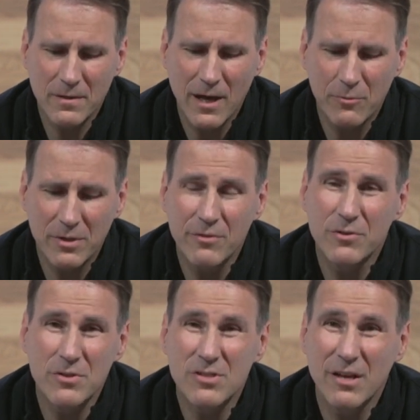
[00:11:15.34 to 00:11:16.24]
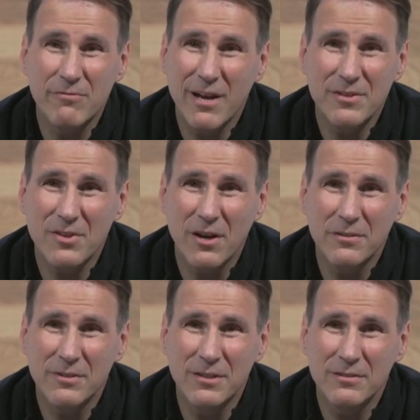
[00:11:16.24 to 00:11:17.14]
God would give you a steadfast
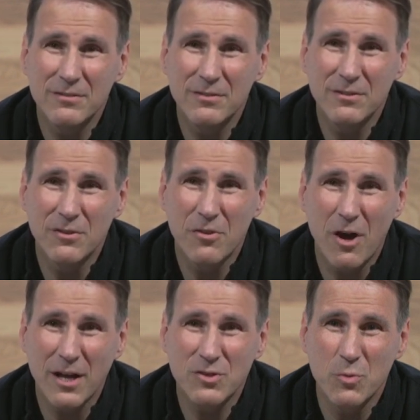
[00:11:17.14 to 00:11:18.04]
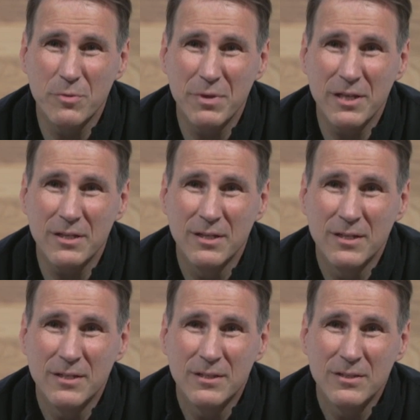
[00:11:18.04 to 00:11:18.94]
heart, that your thoughts would be
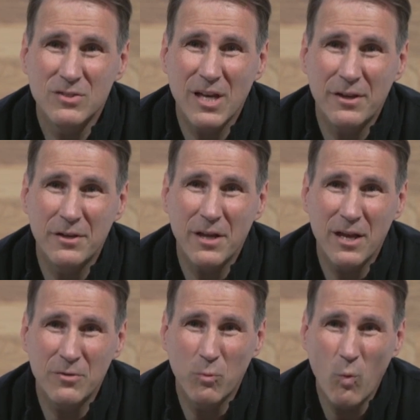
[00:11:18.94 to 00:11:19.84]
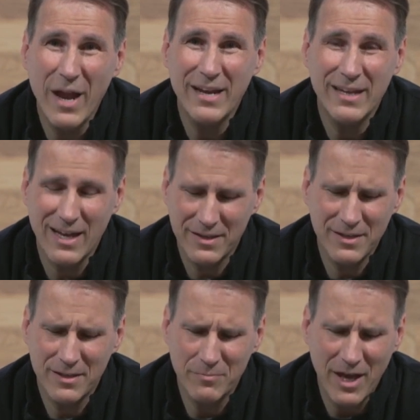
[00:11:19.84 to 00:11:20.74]
centered and waiting on
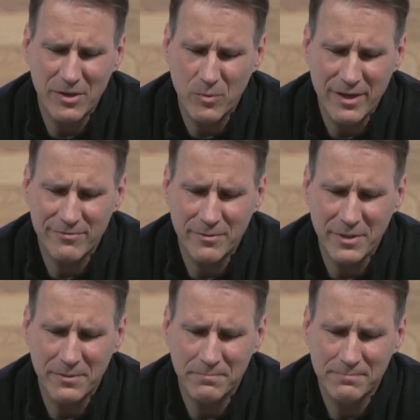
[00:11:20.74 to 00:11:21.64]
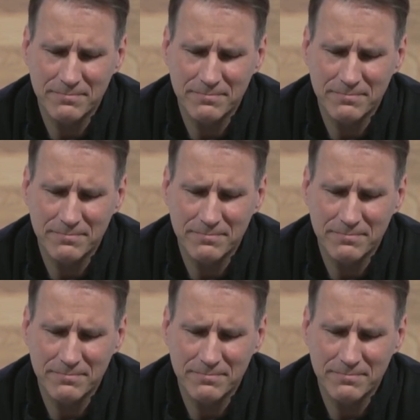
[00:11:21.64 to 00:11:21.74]
Him, not away from Him.